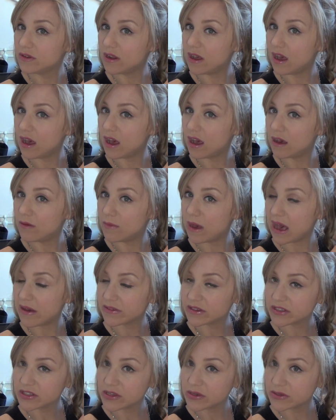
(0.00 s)

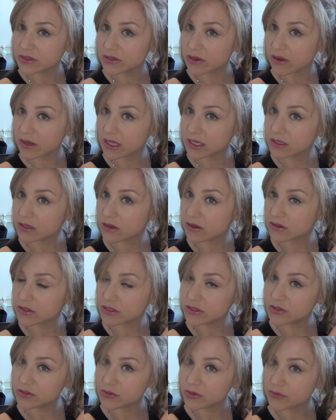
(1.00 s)
having to use curling
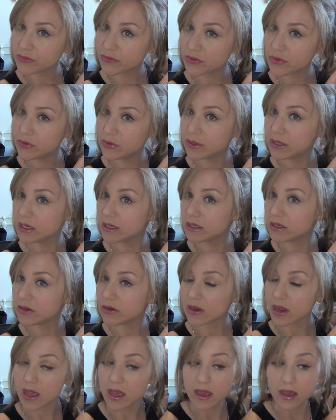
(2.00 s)
tongs and sort of ruining
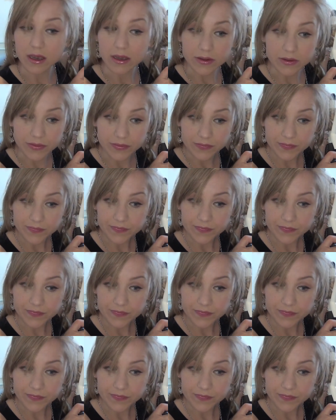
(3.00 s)
your hair.